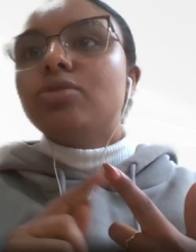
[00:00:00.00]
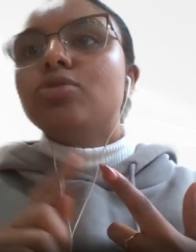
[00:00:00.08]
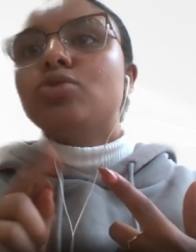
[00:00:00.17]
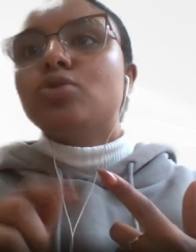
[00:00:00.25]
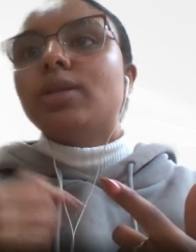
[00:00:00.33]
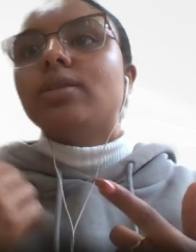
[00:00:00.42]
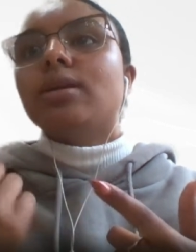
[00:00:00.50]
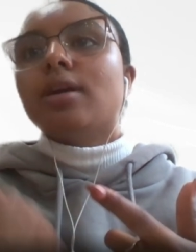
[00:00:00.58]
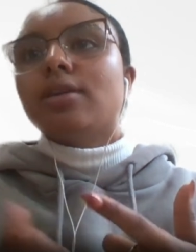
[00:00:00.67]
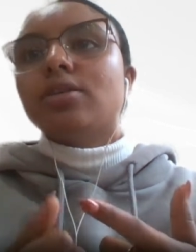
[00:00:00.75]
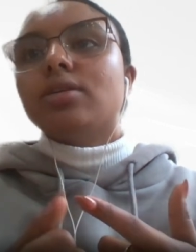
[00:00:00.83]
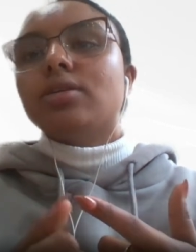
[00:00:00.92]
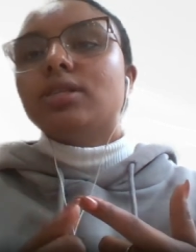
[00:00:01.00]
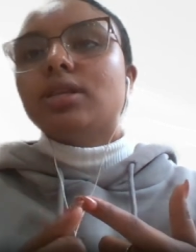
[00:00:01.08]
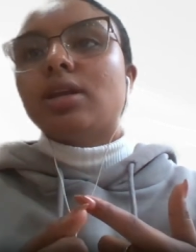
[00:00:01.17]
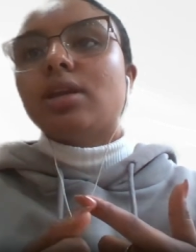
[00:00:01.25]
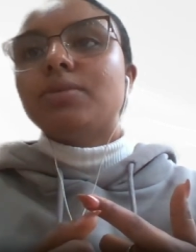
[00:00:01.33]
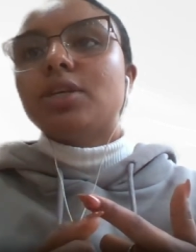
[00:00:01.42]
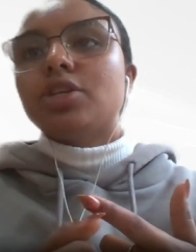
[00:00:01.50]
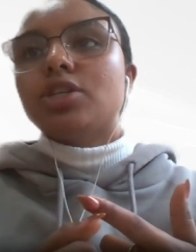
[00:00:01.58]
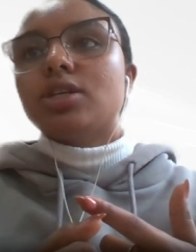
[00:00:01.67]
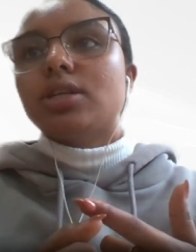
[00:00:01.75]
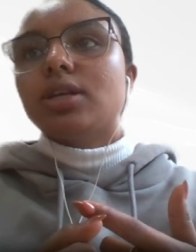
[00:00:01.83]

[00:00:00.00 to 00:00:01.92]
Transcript: to join the other stand-up session.